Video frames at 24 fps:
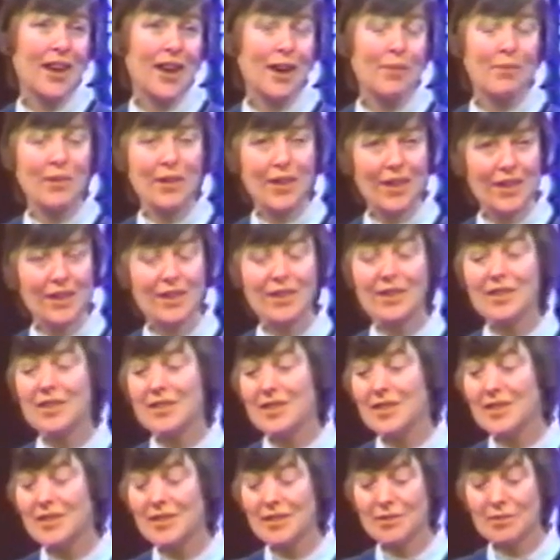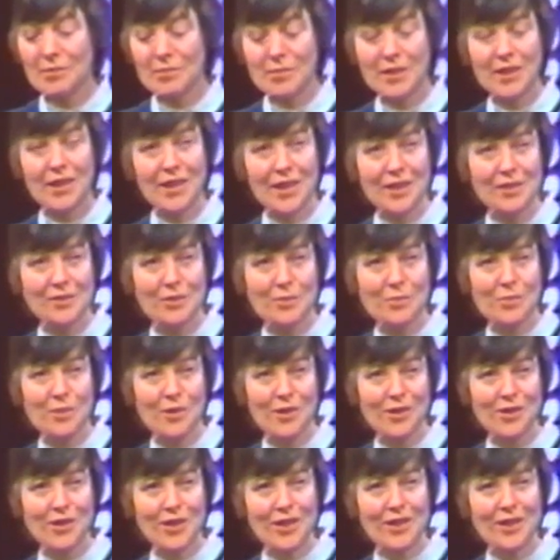I mean, like, uh, this is from the Glasgow
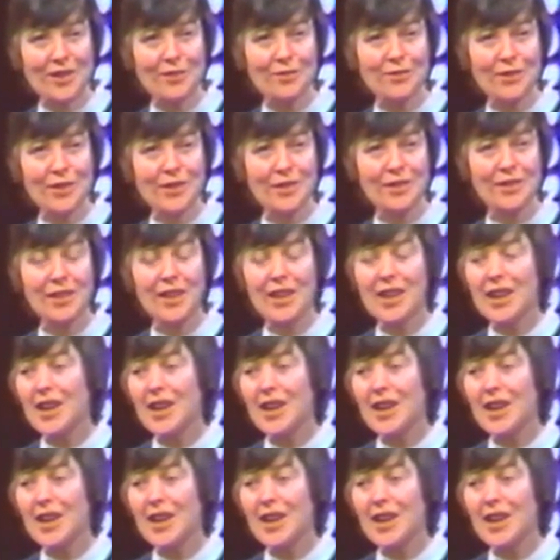Project. I feel